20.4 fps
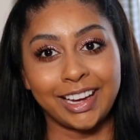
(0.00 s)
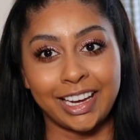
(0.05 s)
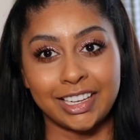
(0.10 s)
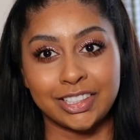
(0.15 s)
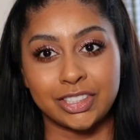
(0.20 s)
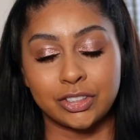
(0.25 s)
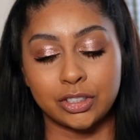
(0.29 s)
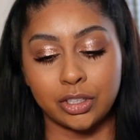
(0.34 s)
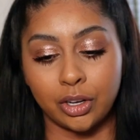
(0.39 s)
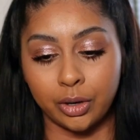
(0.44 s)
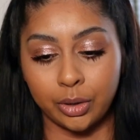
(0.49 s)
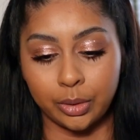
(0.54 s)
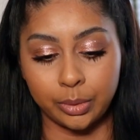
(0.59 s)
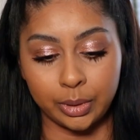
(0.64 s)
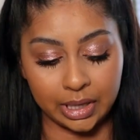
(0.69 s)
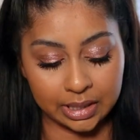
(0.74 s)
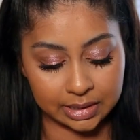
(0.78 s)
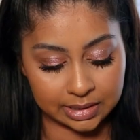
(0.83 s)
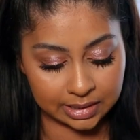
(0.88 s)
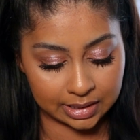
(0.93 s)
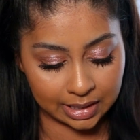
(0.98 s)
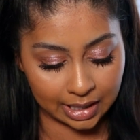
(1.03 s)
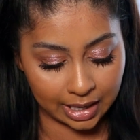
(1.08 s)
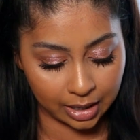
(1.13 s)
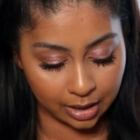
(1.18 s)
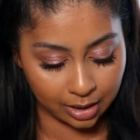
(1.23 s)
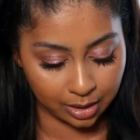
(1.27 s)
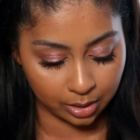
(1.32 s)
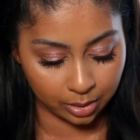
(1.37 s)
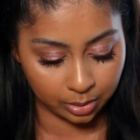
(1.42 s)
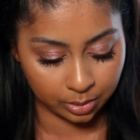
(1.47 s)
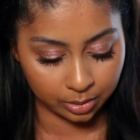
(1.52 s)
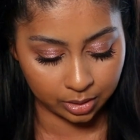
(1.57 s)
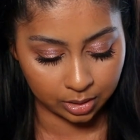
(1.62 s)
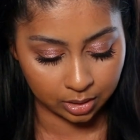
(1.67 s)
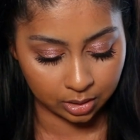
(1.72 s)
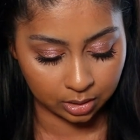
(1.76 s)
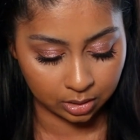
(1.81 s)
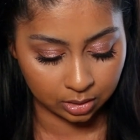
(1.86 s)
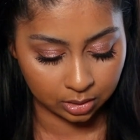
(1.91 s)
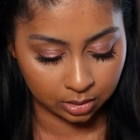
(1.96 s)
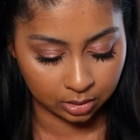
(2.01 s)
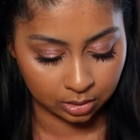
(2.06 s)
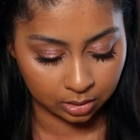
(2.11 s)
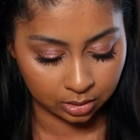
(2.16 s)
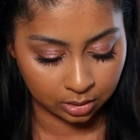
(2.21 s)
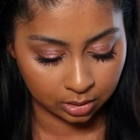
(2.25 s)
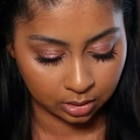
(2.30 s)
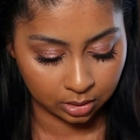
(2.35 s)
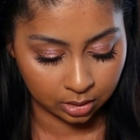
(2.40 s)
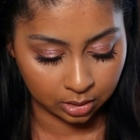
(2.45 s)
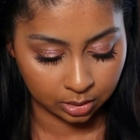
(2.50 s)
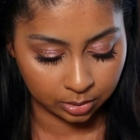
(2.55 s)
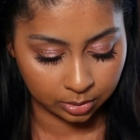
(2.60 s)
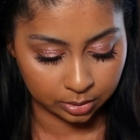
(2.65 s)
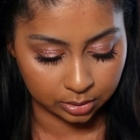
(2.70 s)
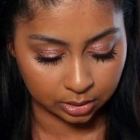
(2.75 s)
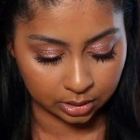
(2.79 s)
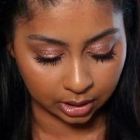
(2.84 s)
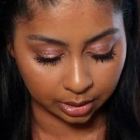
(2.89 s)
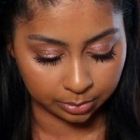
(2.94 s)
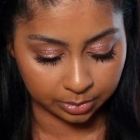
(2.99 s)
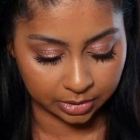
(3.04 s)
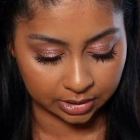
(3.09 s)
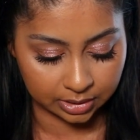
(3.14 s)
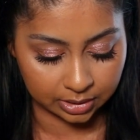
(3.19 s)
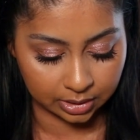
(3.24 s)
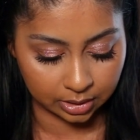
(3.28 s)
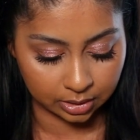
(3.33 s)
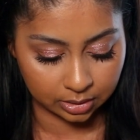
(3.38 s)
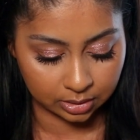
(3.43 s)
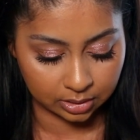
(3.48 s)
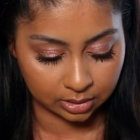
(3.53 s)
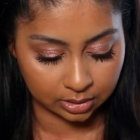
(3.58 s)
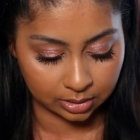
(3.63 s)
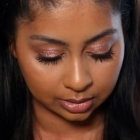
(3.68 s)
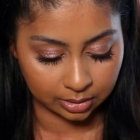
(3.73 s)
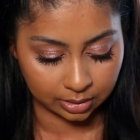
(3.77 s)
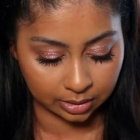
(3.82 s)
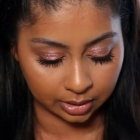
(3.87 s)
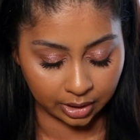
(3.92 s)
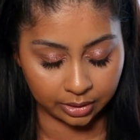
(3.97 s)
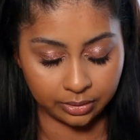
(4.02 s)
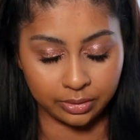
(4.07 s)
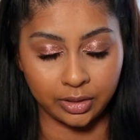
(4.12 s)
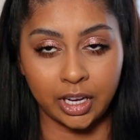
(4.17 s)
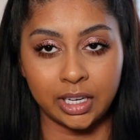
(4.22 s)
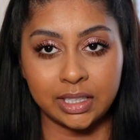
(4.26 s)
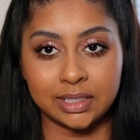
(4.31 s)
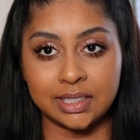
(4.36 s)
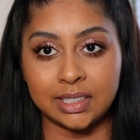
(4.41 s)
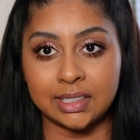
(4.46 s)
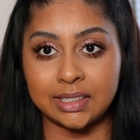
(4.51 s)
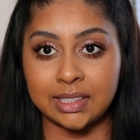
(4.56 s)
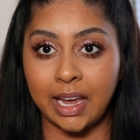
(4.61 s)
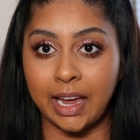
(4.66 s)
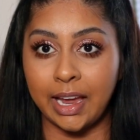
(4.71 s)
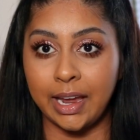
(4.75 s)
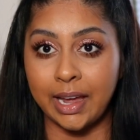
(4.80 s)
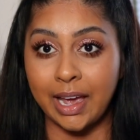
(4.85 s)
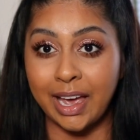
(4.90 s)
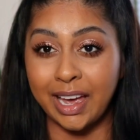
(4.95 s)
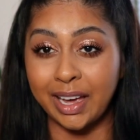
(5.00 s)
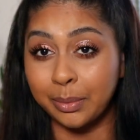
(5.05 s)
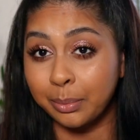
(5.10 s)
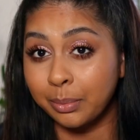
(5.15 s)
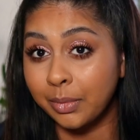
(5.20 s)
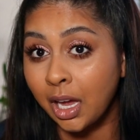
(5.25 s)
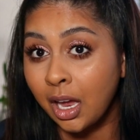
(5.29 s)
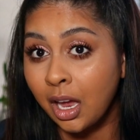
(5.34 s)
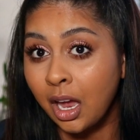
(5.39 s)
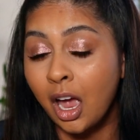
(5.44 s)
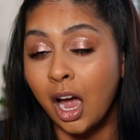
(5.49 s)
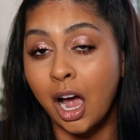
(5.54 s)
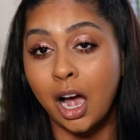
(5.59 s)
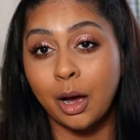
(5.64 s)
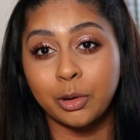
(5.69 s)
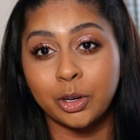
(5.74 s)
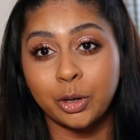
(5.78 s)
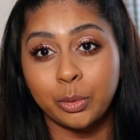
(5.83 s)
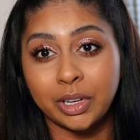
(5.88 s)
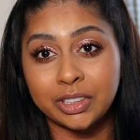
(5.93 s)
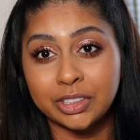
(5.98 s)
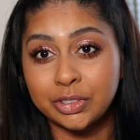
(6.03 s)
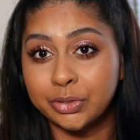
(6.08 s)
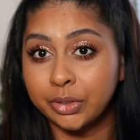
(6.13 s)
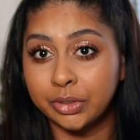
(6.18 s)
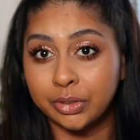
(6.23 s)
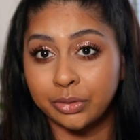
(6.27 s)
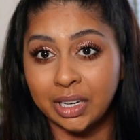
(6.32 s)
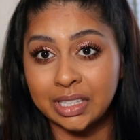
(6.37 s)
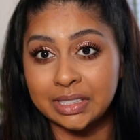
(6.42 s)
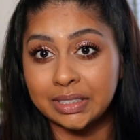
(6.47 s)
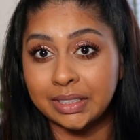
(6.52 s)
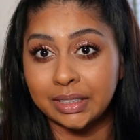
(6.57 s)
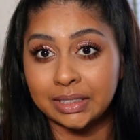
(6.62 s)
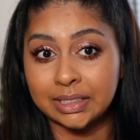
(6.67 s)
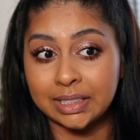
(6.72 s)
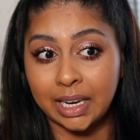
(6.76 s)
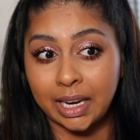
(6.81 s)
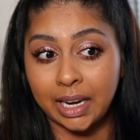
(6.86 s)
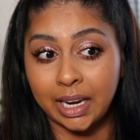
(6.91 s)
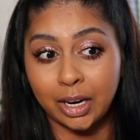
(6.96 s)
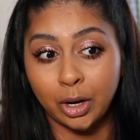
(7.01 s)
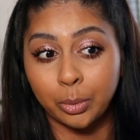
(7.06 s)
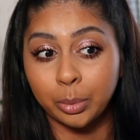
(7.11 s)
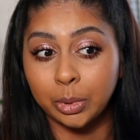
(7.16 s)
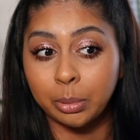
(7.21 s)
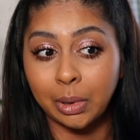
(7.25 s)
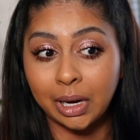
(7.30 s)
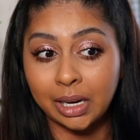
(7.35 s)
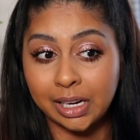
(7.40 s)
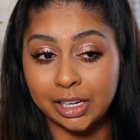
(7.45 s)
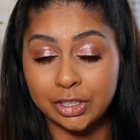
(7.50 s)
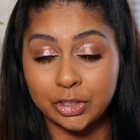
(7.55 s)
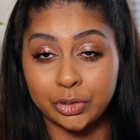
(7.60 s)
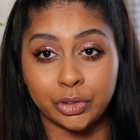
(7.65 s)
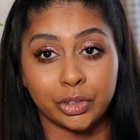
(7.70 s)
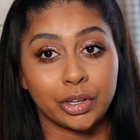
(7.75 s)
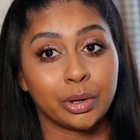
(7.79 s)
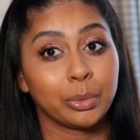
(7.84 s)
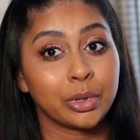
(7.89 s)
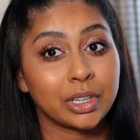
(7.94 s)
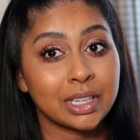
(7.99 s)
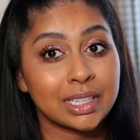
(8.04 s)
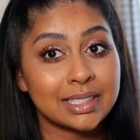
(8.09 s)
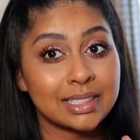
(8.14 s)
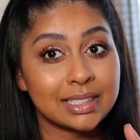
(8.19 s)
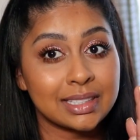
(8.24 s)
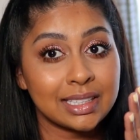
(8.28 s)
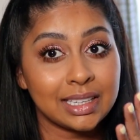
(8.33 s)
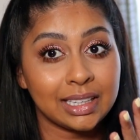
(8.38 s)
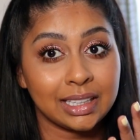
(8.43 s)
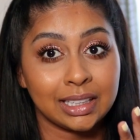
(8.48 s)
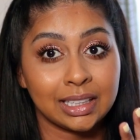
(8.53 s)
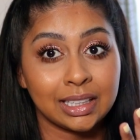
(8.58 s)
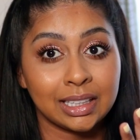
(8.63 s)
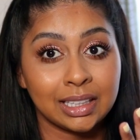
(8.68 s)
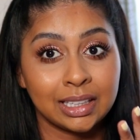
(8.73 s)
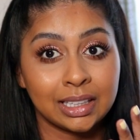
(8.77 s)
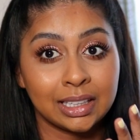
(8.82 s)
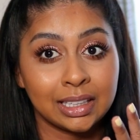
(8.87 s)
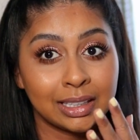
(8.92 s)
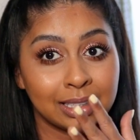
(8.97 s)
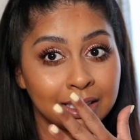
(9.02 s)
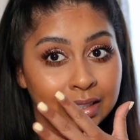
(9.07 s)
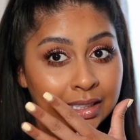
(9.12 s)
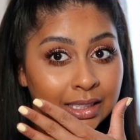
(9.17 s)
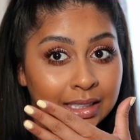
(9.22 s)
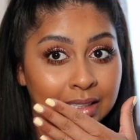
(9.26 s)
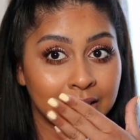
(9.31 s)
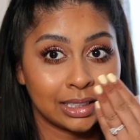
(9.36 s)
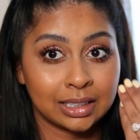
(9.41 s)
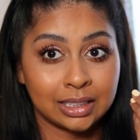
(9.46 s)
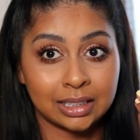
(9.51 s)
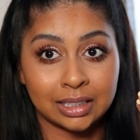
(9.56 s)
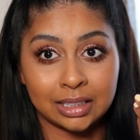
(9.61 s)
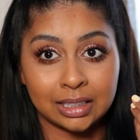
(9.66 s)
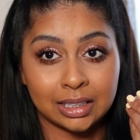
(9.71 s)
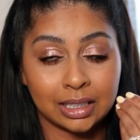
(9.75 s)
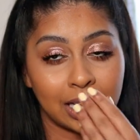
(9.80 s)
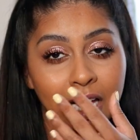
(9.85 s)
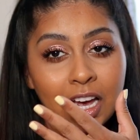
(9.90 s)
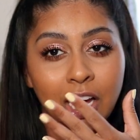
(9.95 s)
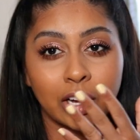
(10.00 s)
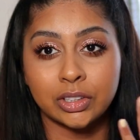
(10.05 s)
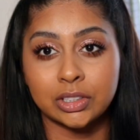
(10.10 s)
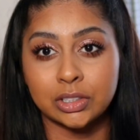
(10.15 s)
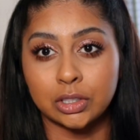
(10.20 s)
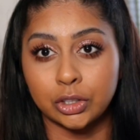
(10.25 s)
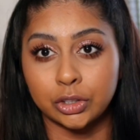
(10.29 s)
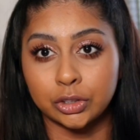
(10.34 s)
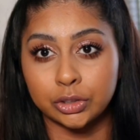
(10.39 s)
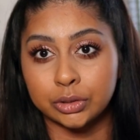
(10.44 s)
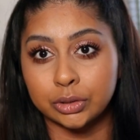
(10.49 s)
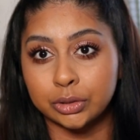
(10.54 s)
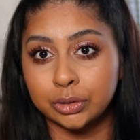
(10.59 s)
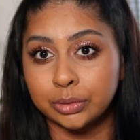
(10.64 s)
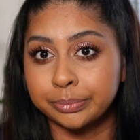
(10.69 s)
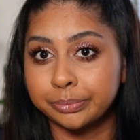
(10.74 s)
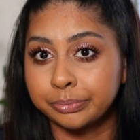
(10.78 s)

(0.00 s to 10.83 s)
Okay, so it's now, what time is it? 9.36 a.m. I'm going to wear this for the rest of the day and I'll be back later on and we're going to see how this looks.